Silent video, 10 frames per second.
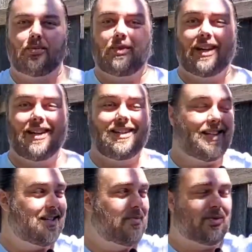Now, that's
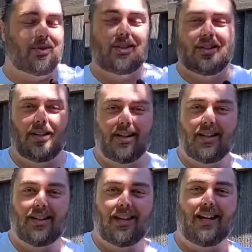simple.
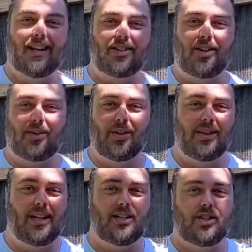And that's all there really
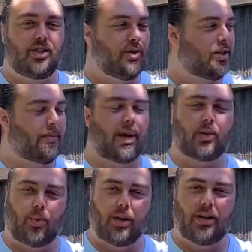is, using the
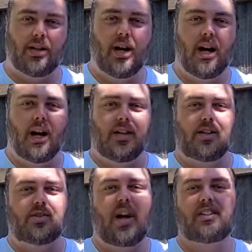Makiwara.
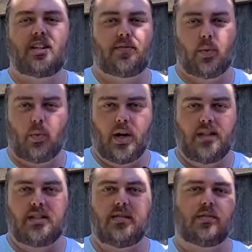There's lots of different
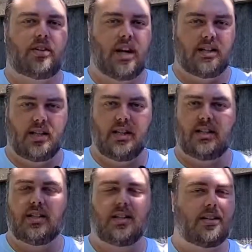ways, different
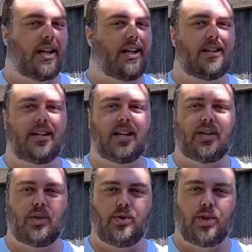techniques. Anything that
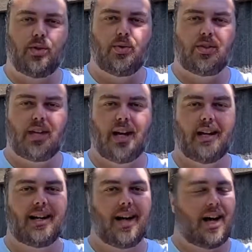you use that
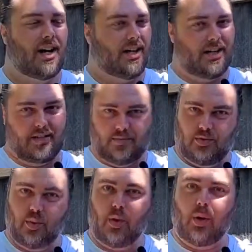
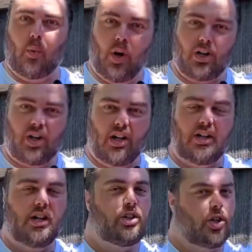you want to work on,
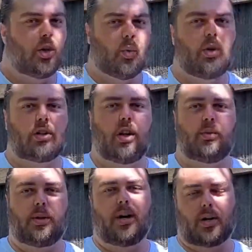you can work on with
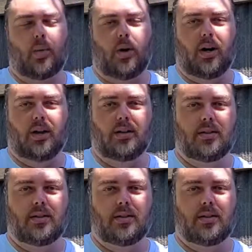the Makiwara.